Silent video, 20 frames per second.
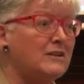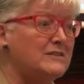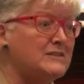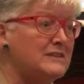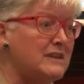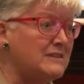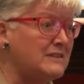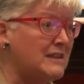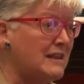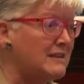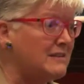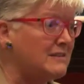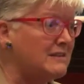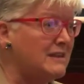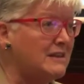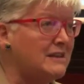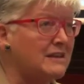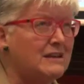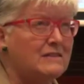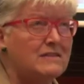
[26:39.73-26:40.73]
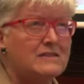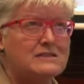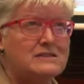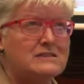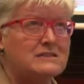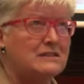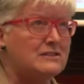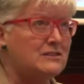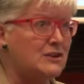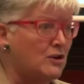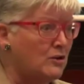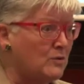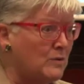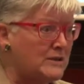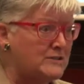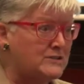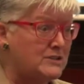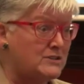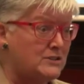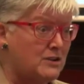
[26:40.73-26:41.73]
sit there thinking this is a total
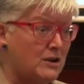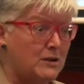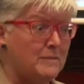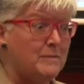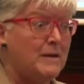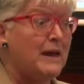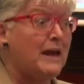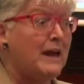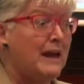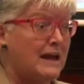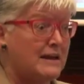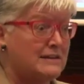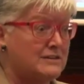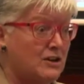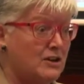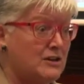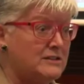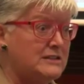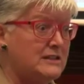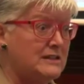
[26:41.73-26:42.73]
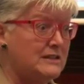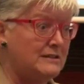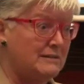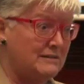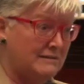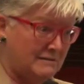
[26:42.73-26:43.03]
waste of time, as I did,